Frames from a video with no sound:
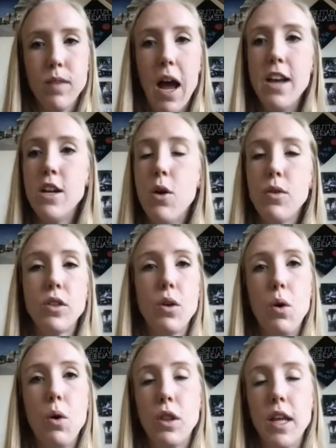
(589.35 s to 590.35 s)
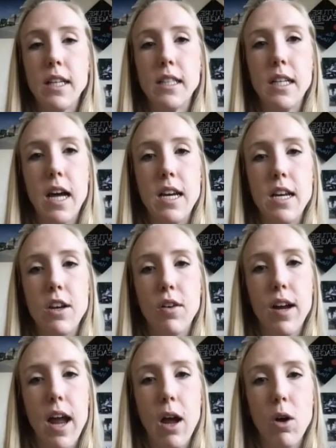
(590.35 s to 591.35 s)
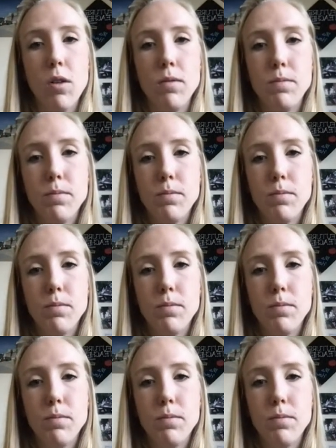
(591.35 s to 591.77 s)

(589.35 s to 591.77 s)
I know that the whole thing is a 90-degree angle.